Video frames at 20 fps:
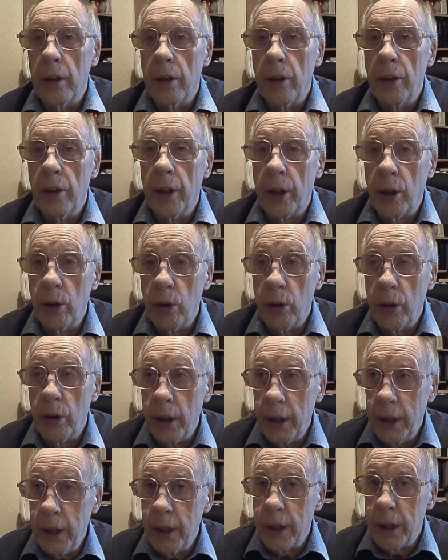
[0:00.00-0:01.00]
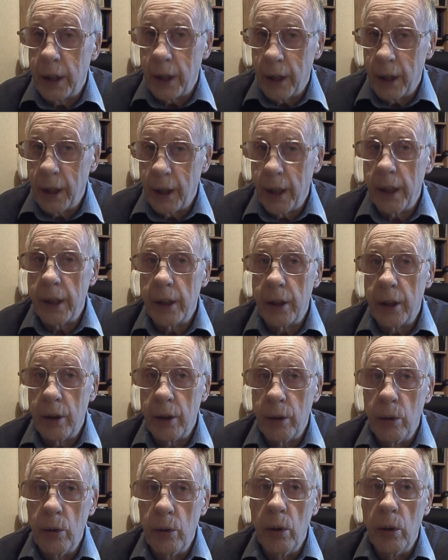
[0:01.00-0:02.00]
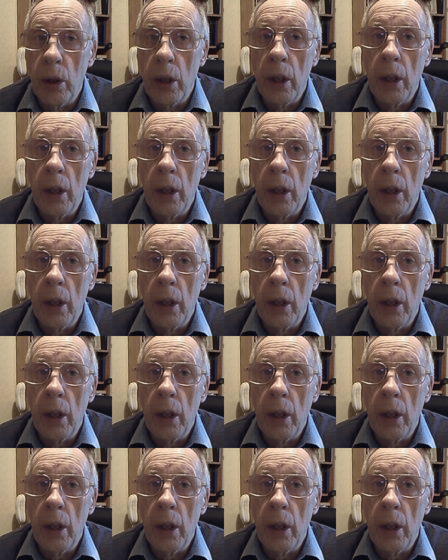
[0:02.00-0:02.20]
they could easily get to